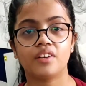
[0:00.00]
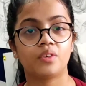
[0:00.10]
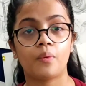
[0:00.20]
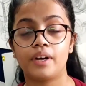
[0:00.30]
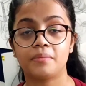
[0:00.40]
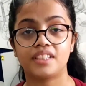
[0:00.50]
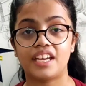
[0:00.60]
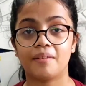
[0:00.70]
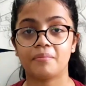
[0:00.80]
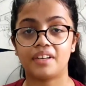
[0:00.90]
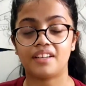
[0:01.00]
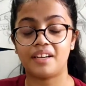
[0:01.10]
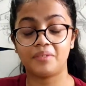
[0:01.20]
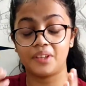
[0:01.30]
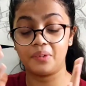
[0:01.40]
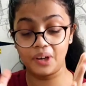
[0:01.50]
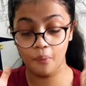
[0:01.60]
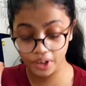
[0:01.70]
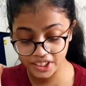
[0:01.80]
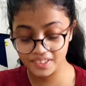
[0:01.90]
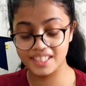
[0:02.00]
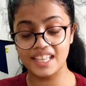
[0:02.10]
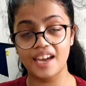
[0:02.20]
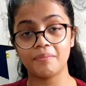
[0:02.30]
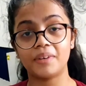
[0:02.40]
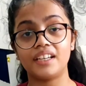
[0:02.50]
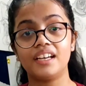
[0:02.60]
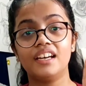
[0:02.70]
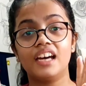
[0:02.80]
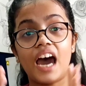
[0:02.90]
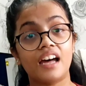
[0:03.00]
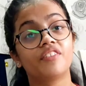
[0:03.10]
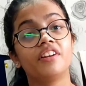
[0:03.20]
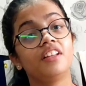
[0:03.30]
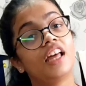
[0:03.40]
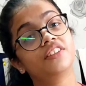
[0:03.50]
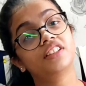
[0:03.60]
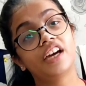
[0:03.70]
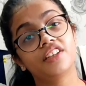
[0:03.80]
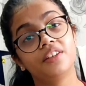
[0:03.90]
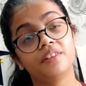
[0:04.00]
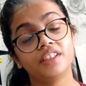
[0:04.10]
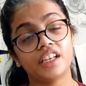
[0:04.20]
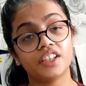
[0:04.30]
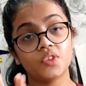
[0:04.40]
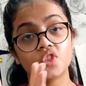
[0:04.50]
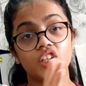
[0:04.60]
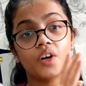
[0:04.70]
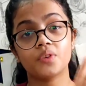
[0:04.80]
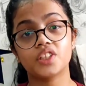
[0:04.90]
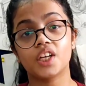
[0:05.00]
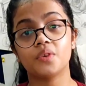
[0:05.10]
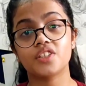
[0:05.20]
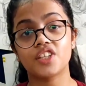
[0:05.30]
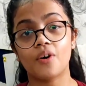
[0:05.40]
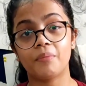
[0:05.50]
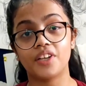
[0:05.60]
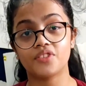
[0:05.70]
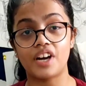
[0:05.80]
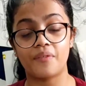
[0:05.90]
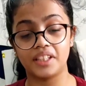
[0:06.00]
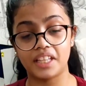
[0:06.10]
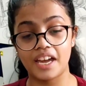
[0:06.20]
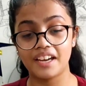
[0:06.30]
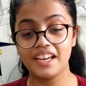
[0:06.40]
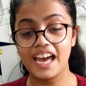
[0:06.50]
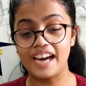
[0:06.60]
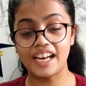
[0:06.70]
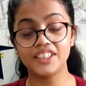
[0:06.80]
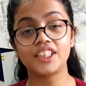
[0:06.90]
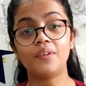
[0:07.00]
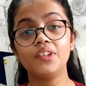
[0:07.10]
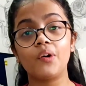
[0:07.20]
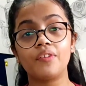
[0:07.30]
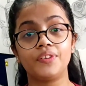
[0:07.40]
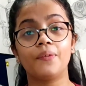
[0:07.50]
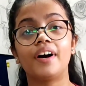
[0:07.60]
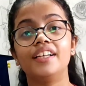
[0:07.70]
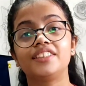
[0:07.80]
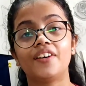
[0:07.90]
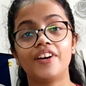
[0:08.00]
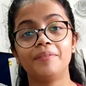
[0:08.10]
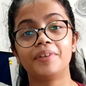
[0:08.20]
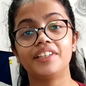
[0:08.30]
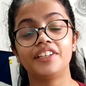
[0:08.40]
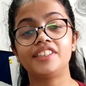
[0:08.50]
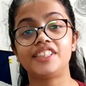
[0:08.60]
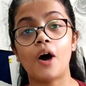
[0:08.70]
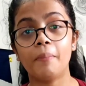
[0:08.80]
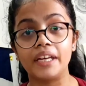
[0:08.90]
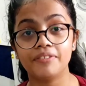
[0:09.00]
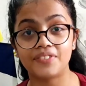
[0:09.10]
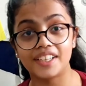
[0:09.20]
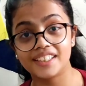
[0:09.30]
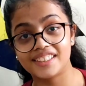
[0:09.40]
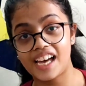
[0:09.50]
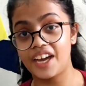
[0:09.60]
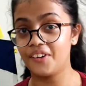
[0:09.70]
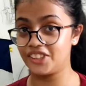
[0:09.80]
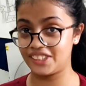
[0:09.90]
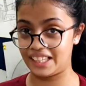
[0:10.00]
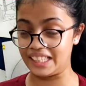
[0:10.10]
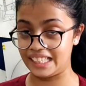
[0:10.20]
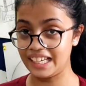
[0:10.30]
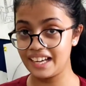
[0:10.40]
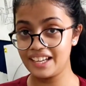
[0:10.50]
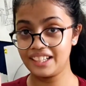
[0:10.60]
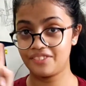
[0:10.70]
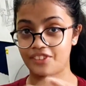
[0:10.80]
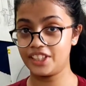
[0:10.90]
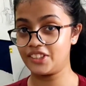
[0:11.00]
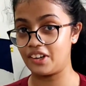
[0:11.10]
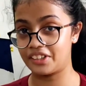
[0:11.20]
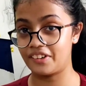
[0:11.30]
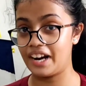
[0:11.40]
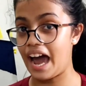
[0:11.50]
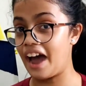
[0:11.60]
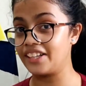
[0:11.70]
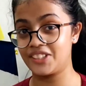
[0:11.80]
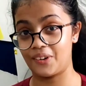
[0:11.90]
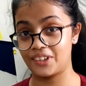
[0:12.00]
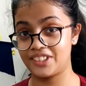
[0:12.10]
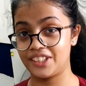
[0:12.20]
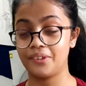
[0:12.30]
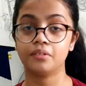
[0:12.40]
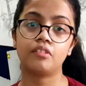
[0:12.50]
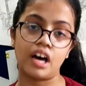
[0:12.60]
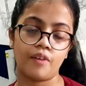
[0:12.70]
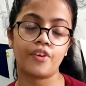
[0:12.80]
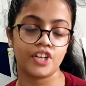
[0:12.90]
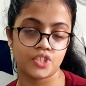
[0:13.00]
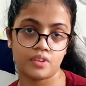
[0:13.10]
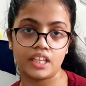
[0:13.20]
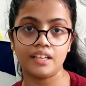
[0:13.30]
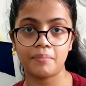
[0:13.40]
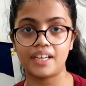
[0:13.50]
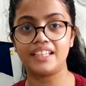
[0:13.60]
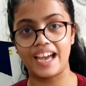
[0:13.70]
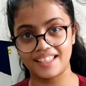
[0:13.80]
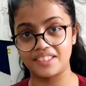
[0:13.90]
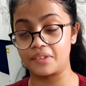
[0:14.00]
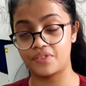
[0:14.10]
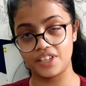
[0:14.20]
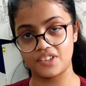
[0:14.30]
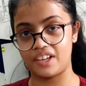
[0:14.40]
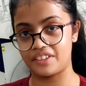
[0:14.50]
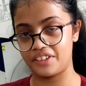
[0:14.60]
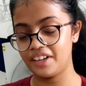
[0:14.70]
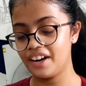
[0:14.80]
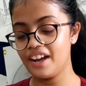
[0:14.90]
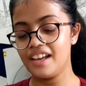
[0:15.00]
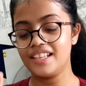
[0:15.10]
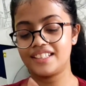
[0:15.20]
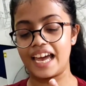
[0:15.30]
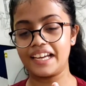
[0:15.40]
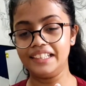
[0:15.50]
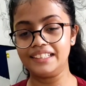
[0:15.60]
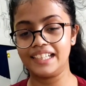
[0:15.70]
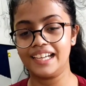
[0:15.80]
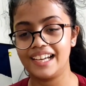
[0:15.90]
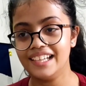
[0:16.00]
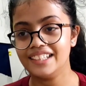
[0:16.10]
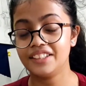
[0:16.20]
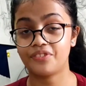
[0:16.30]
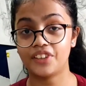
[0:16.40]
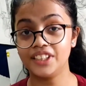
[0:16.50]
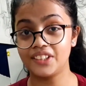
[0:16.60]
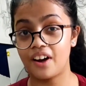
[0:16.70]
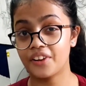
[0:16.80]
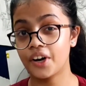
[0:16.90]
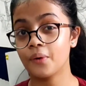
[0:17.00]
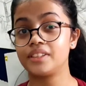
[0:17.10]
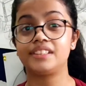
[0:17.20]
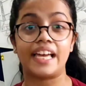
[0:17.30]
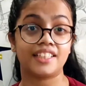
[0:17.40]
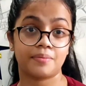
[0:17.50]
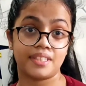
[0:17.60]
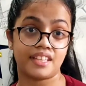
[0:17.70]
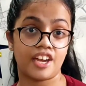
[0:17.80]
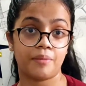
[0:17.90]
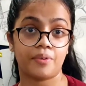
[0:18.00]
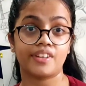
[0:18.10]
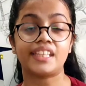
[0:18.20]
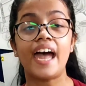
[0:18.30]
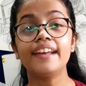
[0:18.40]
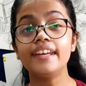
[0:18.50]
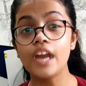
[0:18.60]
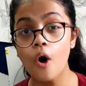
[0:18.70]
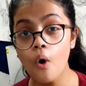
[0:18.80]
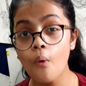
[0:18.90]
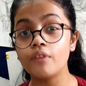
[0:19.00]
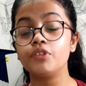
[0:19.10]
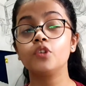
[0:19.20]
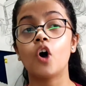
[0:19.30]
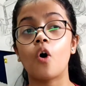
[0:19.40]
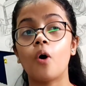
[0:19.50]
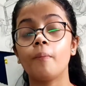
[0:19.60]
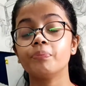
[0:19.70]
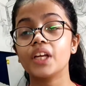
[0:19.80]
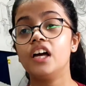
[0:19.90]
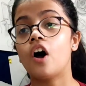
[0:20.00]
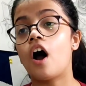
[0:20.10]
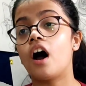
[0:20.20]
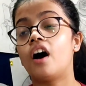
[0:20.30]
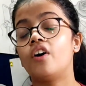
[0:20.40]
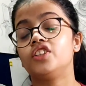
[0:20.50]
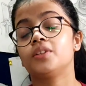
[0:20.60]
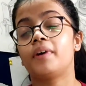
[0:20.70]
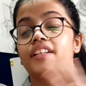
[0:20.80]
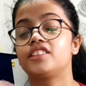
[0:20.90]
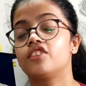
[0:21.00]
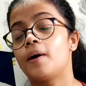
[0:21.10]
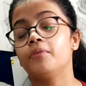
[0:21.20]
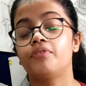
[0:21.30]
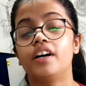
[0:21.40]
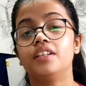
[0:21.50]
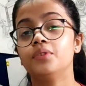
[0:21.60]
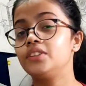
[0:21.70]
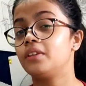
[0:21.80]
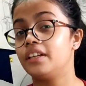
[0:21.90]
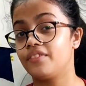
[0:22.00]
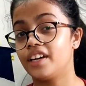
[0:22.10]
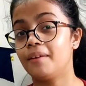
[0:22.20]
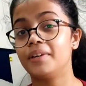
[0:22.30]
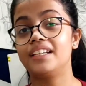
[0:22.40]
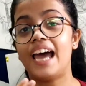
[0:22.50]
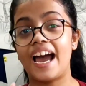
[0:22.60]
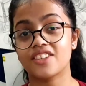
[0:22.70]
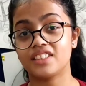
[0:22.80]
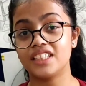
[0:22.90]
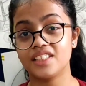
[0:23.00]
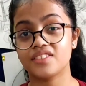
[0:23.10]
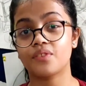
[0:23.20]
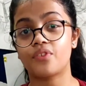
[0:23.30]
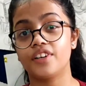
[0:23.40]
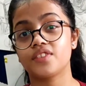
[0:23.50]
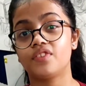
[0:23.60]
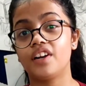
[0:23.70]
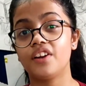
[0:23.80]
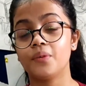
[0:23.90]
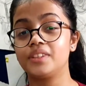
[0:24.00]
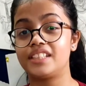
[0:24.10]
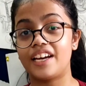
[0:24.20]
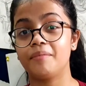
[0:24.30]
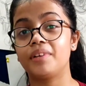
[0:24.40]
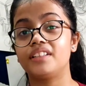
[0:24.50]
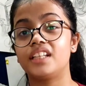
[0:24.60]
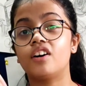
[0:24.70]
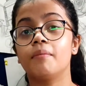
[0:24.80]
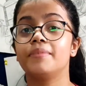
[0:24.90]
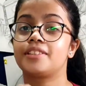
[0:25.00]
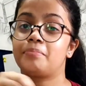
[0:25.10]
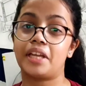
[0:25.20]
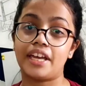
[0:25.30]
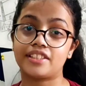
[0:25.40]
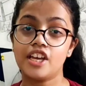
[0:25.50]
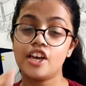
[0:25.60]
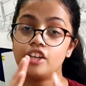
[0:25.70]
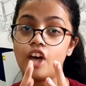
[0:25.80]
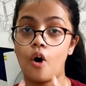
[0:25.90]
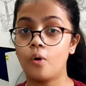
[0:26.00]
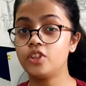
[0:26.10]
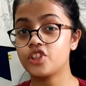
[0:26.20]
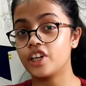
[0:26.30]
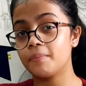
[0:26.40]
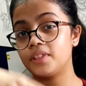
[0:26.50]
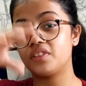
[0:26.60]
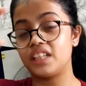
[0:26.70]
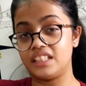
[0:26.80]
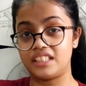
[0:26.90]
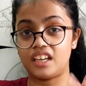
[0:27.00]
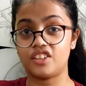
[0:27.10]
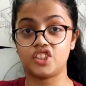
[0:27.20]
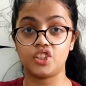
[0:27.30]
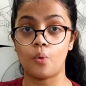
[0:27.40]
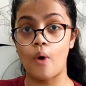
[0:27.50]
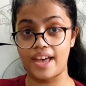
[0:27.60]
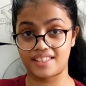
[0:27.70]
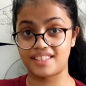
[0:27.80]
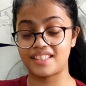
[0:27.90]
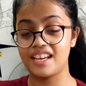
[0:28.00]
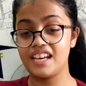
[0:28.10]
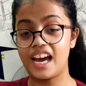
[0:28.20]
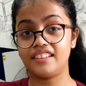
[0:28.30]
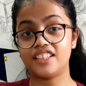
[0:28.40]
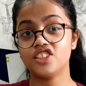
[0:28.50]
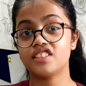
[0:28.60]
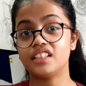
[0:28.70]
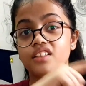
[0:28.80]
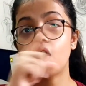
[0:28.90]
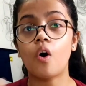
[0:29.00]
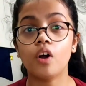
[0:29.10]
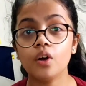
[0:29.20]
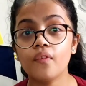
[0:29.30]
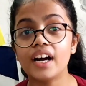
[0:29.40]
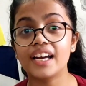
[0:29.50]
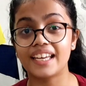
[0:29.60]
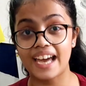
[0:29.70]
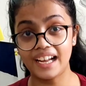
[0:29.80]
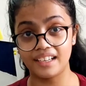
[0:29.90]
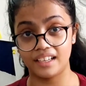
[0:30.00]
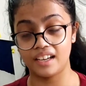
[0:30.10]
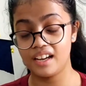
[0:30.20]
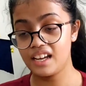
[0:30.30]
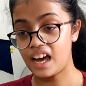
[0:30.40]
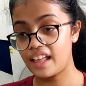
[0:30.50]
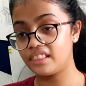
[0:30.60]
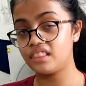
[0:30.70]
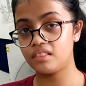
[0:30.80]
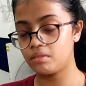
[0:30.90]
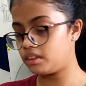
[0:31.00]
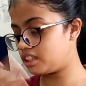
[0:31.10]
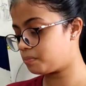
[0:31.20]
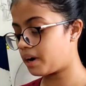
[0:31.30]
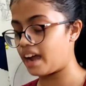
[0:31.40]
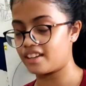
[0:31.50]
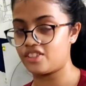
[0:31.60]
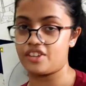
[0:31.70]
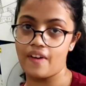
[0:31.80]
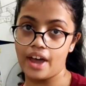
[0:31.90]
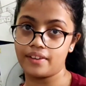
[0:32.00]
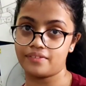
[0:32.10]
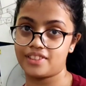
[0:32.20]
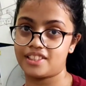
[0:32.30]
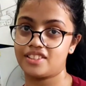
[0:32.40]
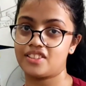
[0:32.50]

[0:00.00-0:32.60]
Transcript: I don't know what I'm saying, but I don't know what to say, but I'd really like to thank you, Leigh. Thank you so much for everything. And I don't know if you guys know it, but there's so many firsts I owe to Leigh. First author I talked to virtually, but yes, the first author. Second, the first author who sent me signed books. I know if you go onto my Instagram, you find it was Olivia, but actually she was the first one who sent, but they got misplaced in the whole journey between India to US. And then she sent it all over again. and this package arrived.